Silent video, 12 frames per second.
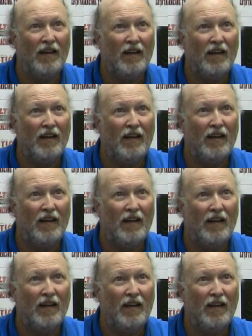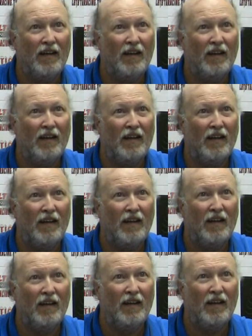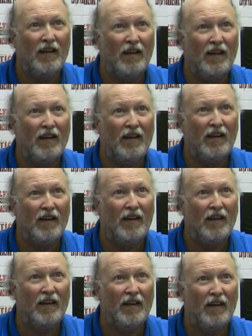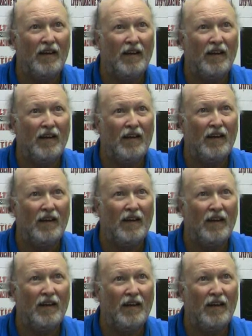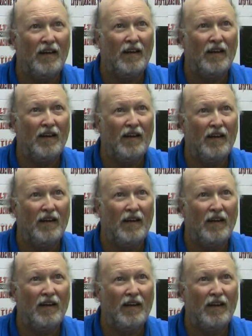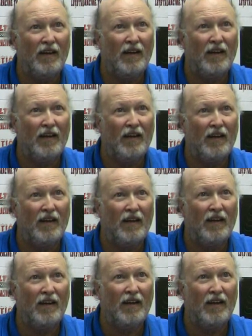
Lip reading: The person shown says nothing.